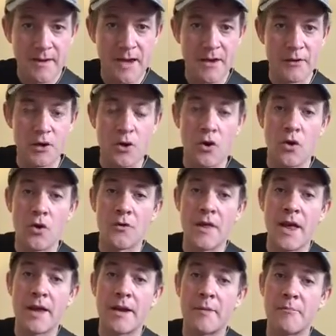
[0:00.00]
Now you hold
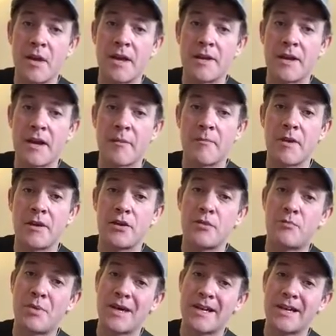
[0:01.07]
that bend up and
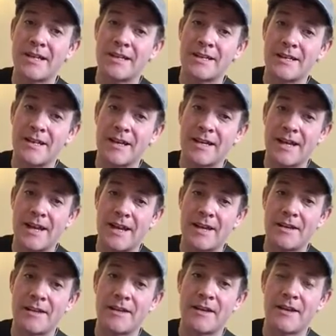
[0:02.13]
you pick it
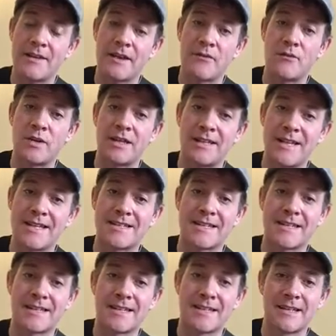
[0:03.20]
again and then release
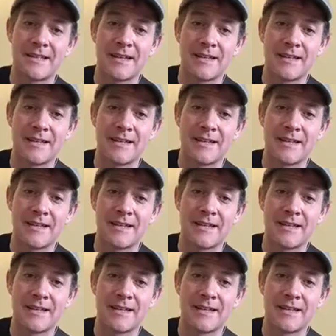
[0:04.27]
it.